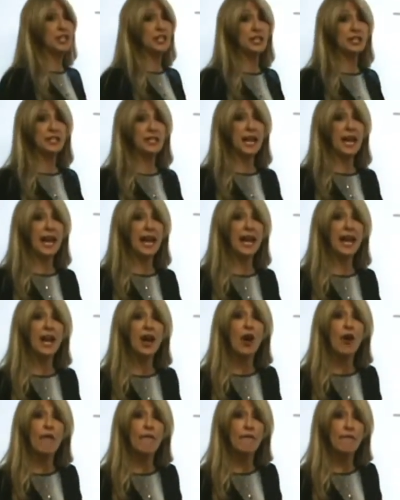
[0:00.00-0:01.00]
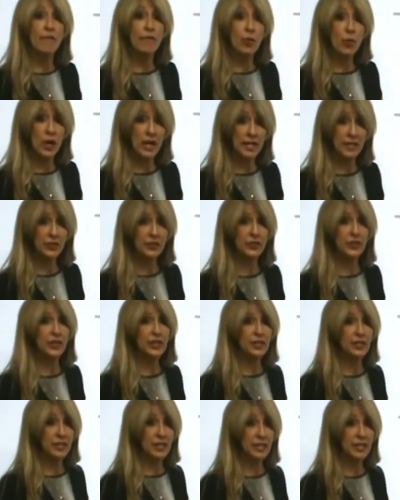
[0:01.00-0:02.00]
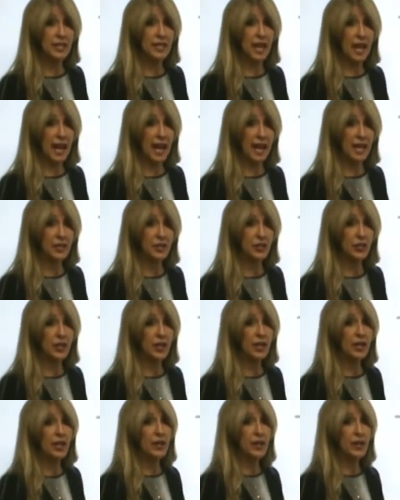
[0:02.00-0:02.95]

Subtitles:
is a voiced TH.